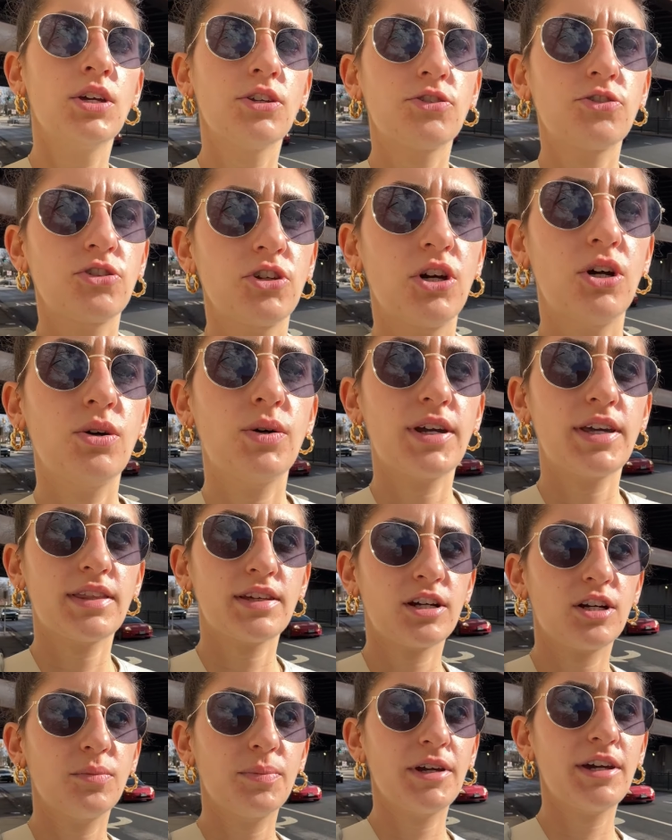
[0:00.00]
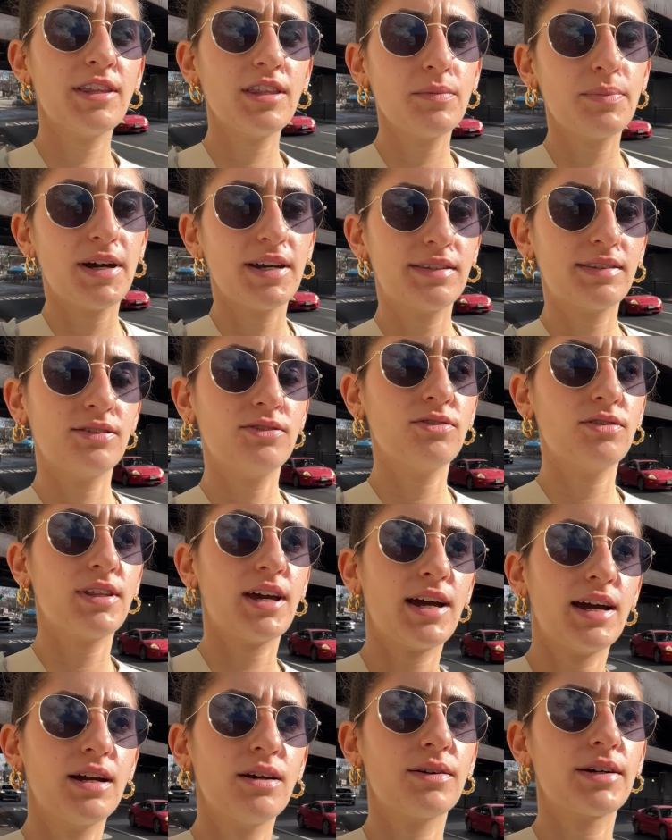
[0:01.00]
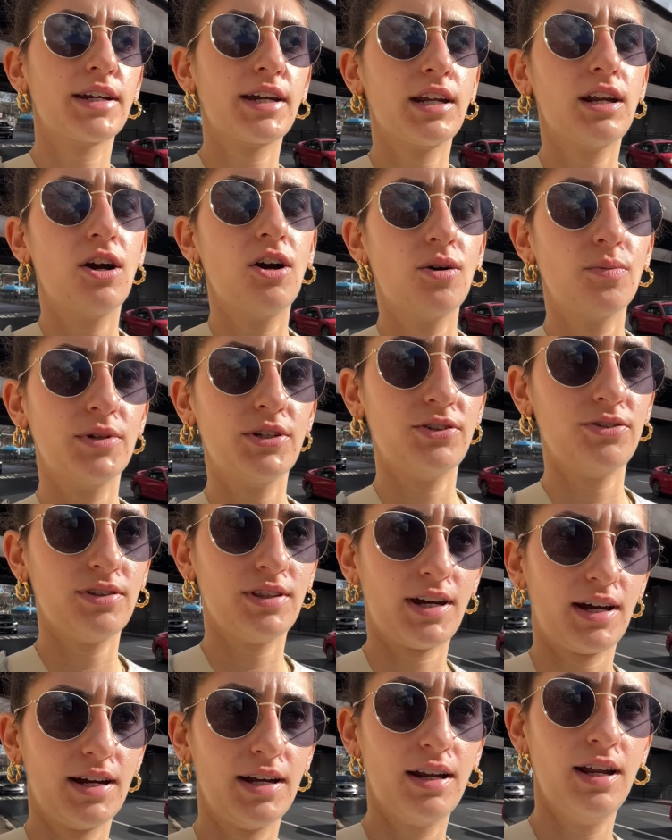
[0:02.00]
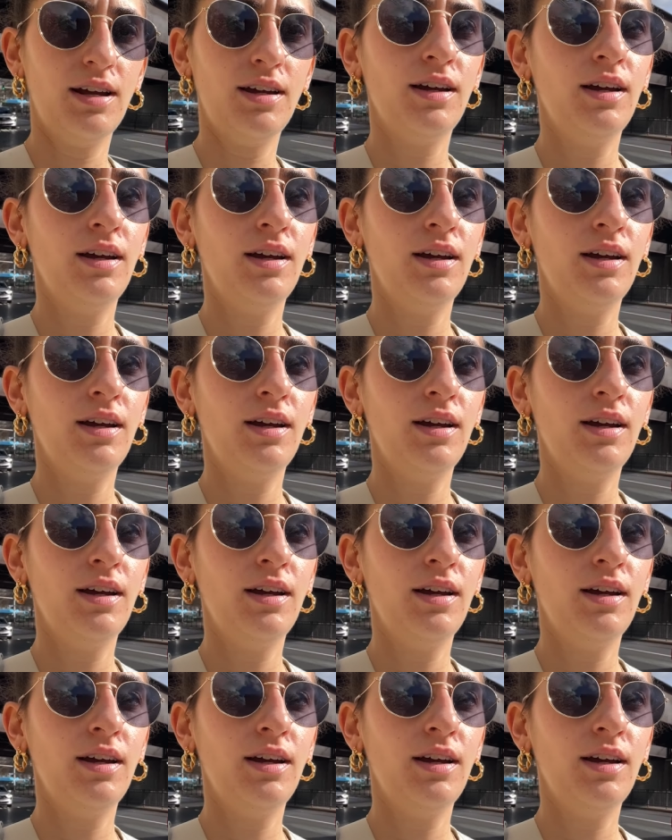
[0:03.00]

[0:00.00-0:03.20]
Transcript: so either I'll be on the bus and do that or get home and do that.